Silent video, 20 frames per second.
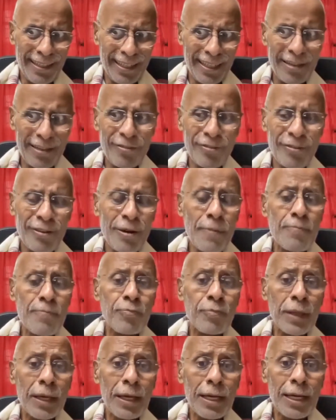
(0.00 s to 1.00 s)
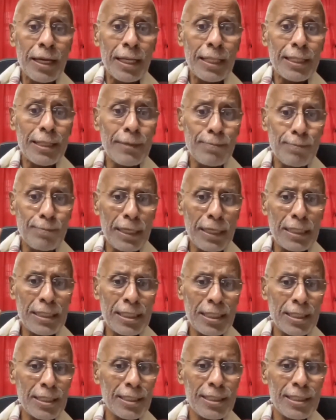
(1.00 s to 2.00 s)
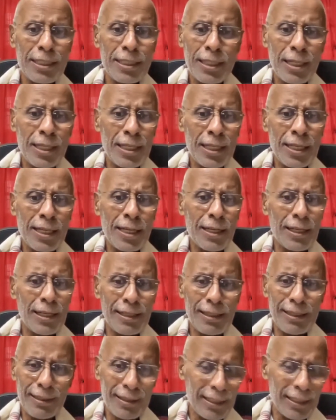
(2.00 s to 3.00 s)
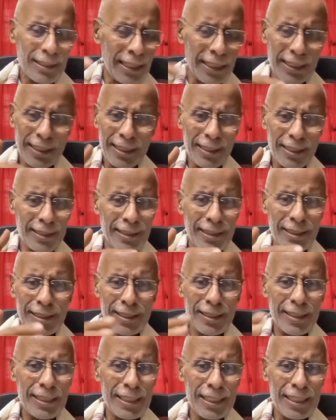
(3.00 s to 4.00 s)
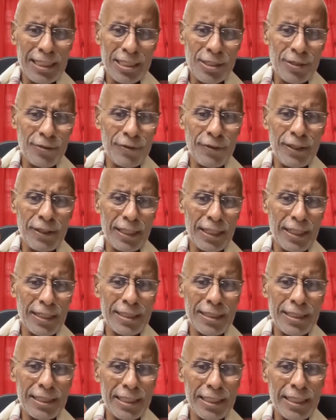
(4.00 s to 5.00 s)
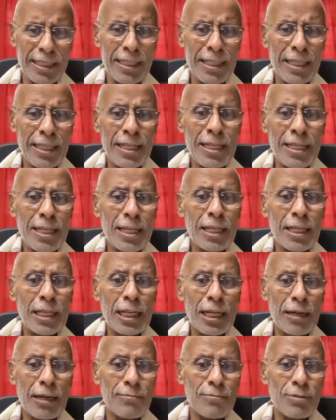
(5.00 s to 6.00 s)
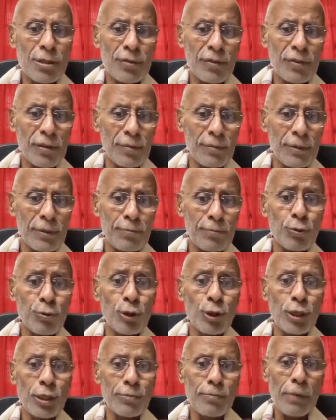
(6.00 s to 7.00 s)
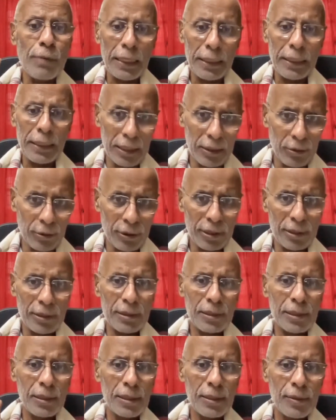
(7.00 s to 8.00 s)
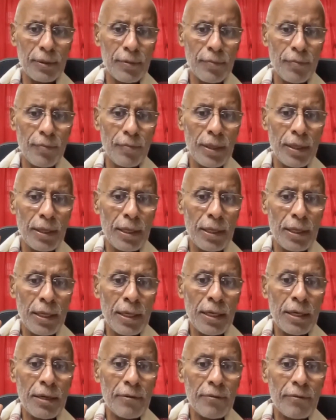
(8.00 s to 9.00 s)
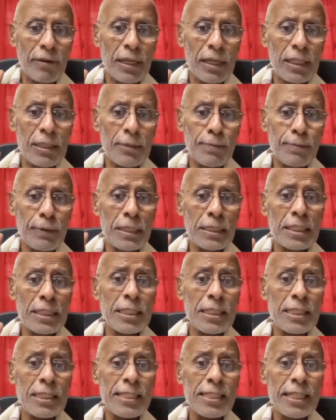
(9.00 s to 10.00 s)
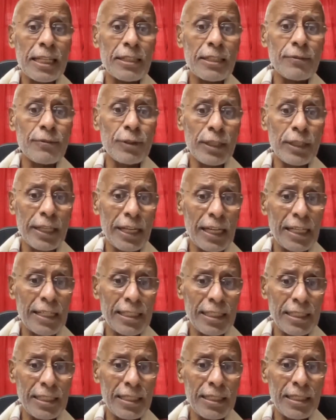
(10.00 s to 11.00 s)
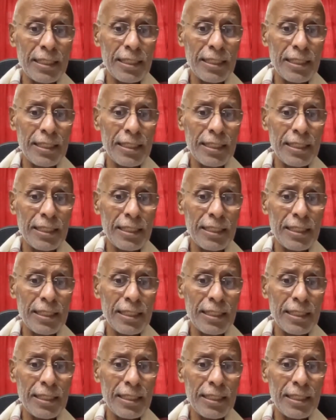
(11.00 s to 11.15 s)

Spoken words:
if the patient, like the rest of our country, comes from a poor background, where the patient is taken for granted.